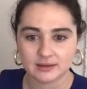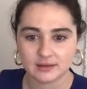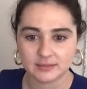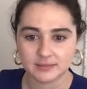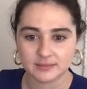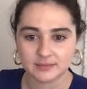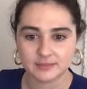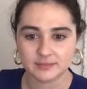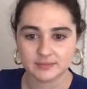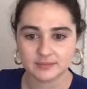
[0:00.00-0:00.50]

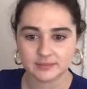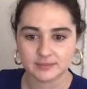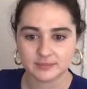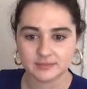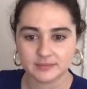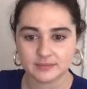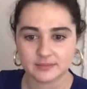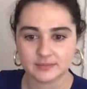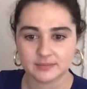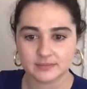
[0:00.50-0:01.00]

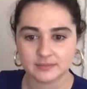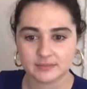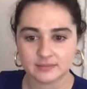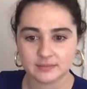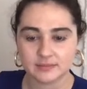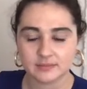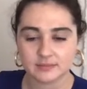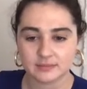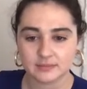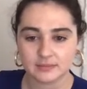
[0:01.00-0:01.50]

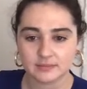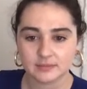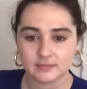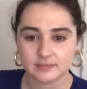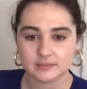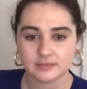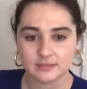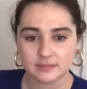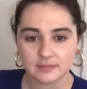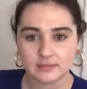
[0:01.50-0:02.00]

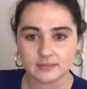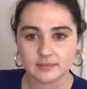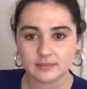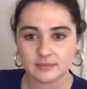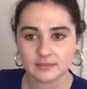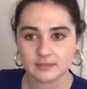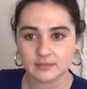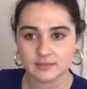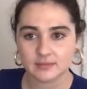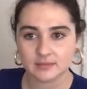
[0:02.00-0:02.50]

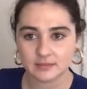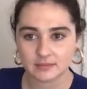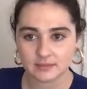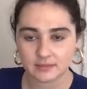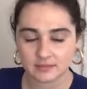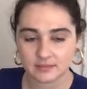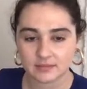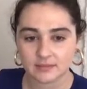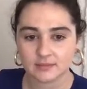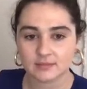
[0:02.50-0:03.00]

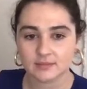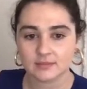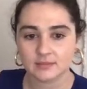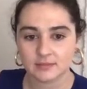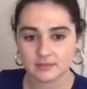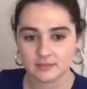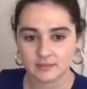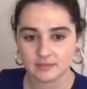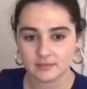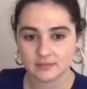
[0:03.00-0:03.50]

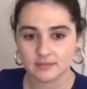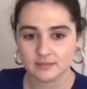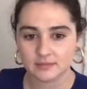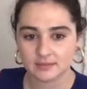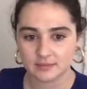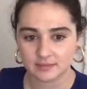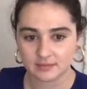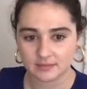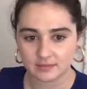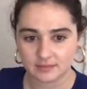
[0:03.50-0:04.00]

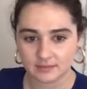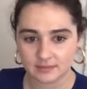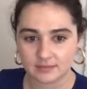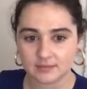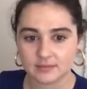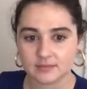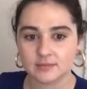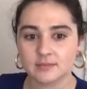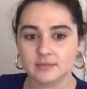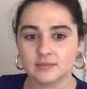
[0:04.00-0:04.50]

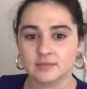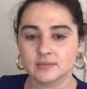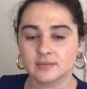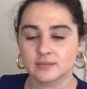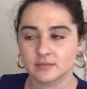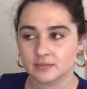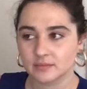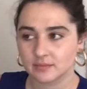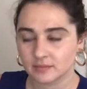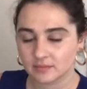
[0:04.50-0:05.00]

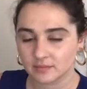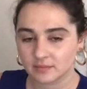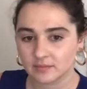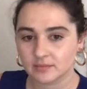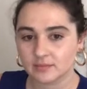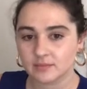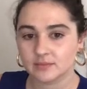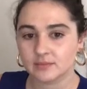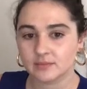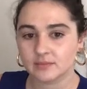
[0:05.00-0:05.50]

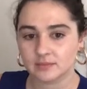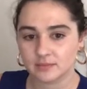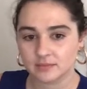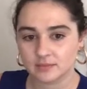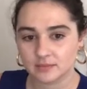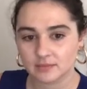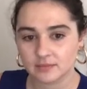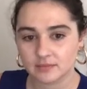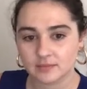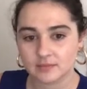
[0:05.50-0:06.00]

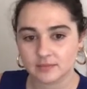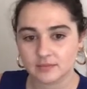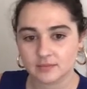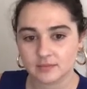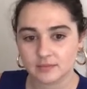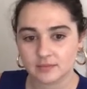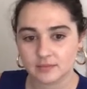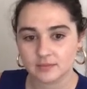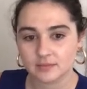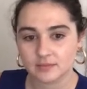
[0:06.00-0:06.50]

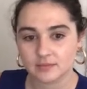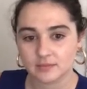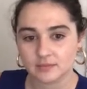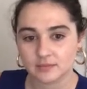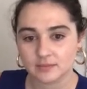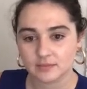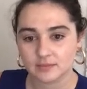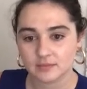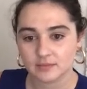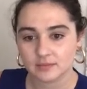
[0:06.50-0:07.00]

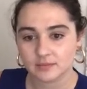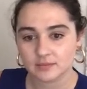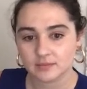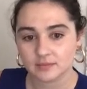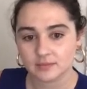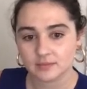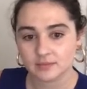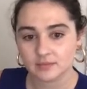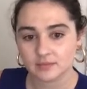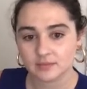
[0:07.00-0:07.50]

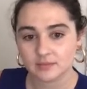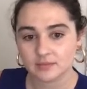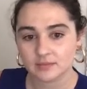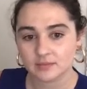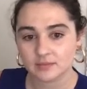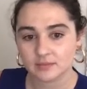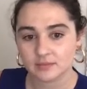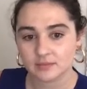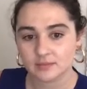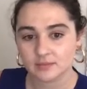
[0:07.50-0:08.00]
(silent)